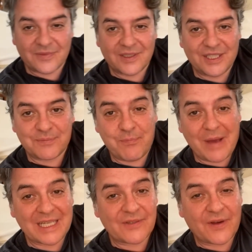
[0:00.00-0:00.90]
She's
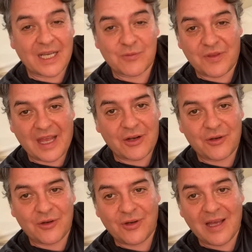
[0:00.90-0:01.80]
best friends with
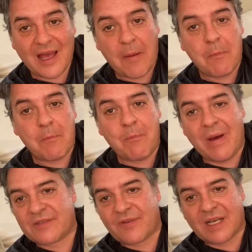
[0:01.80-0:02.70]
Nano,
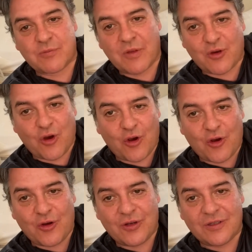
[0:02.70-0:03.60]
best friends with
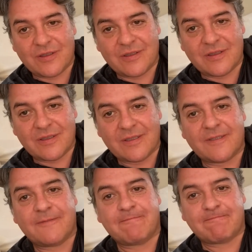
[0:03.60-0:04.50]
Coco.
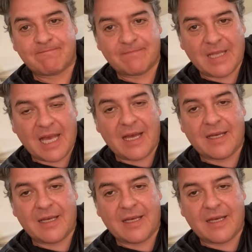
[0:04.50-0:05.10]
Yeah.